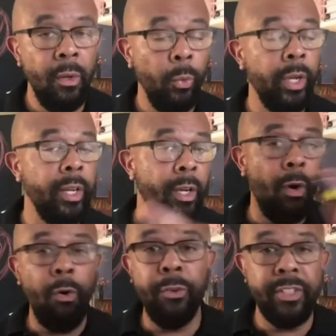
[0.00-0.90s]
We're going to go
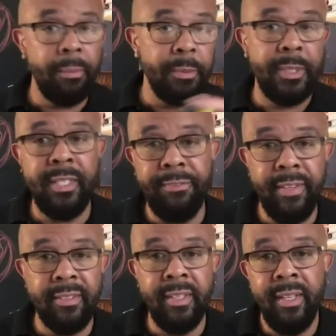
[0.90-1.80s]
over some
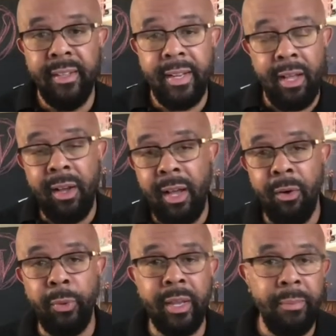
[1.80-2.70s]
specifics that I'll
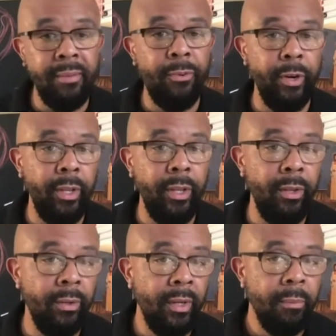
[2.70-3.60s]
recommend for you.